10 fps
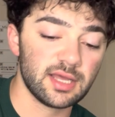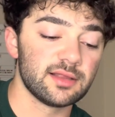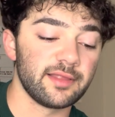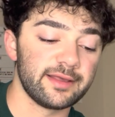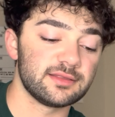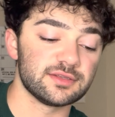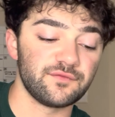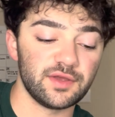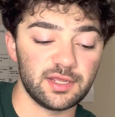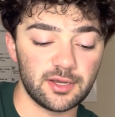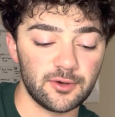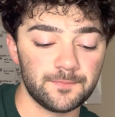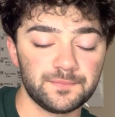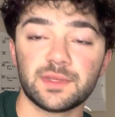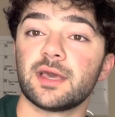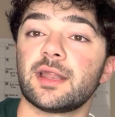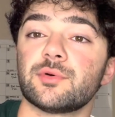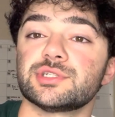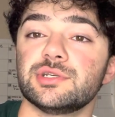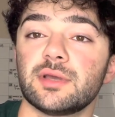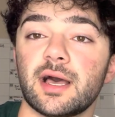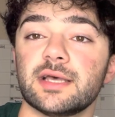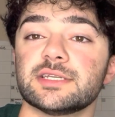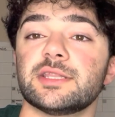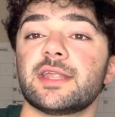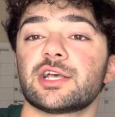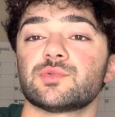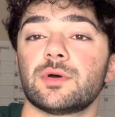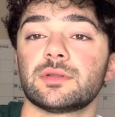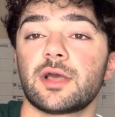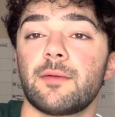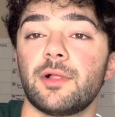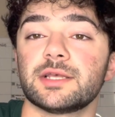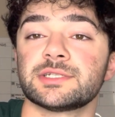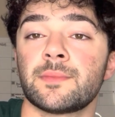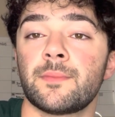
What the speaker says: Like this video, and I will see you guys in the next one. God bless.